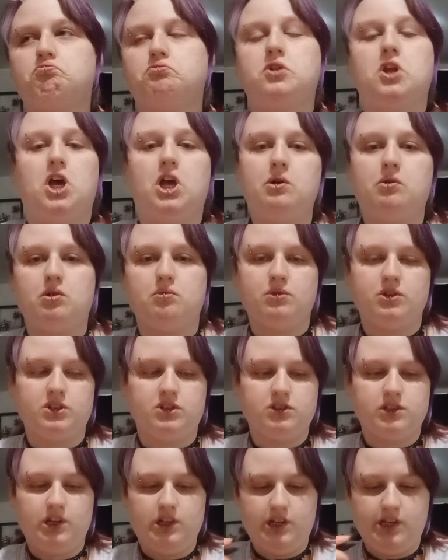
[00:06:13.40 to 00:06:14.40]
tell anyone about
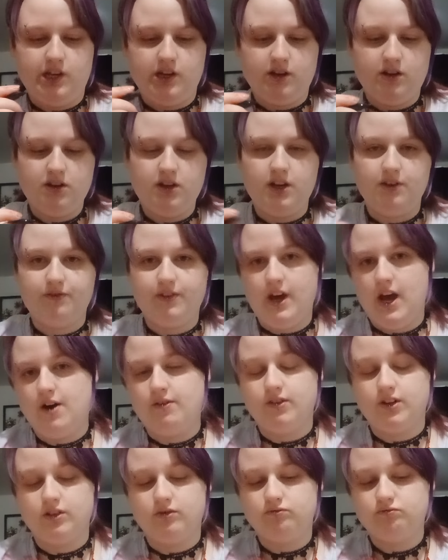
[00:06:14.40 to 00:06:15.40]
this idea if they
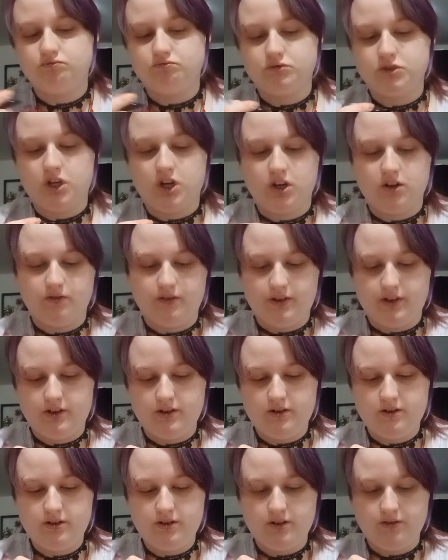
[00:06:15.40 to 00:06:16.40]
haven't thought of it.
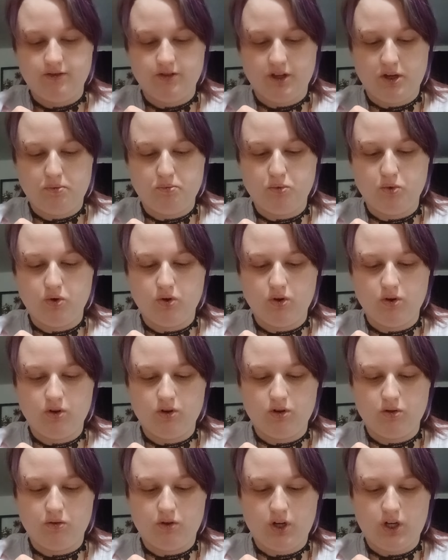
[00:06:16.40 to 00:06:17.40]
If they're like
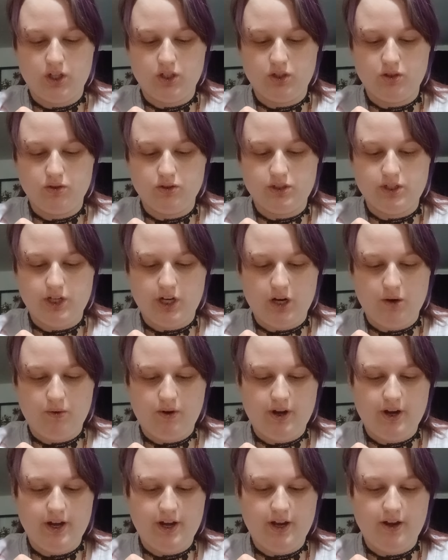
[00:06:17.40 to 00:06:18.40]
bored or want to do a
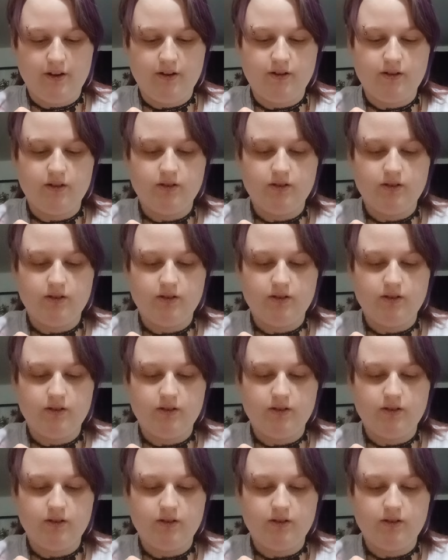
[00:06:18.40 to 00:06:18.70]
DIY.